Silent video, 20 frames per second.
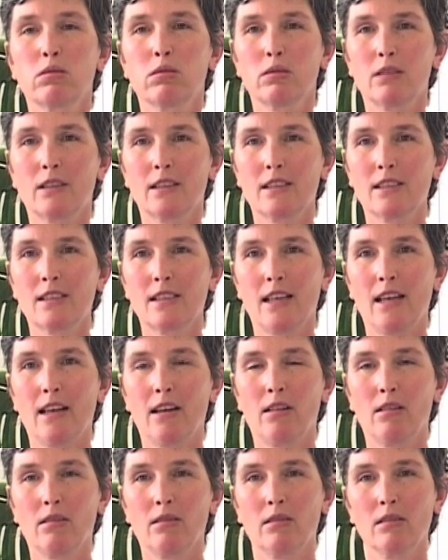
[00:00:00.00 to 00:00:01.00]
and
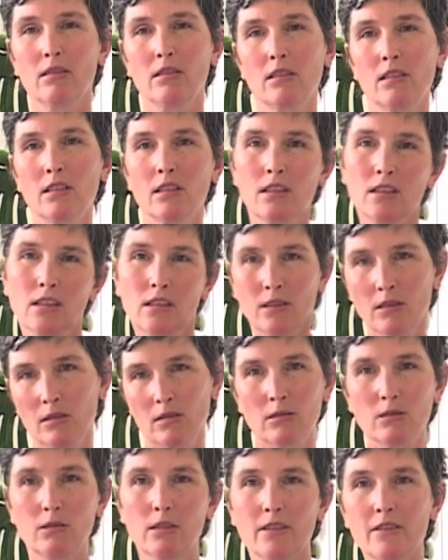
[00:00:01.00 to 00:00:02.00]
down.
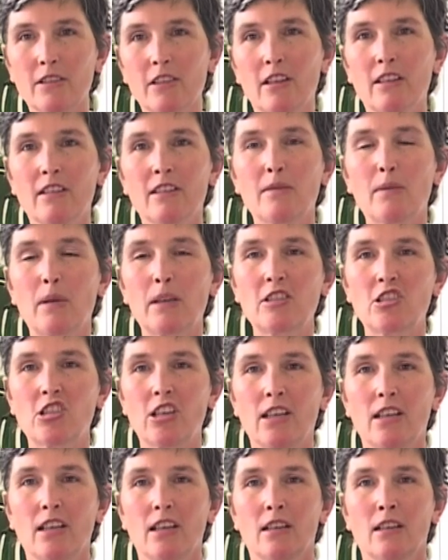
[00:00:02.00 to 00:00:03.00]
Oh, sorry, I must
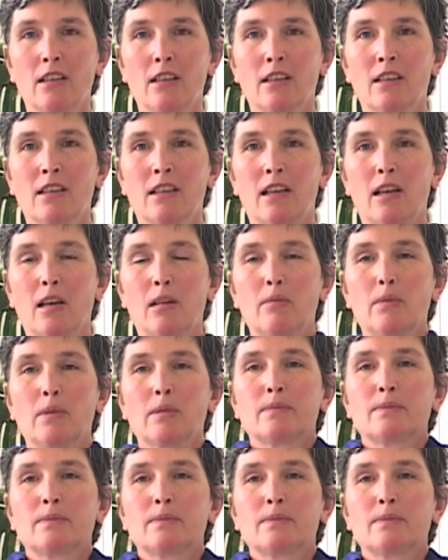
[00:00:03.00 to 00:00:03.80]
shake. Up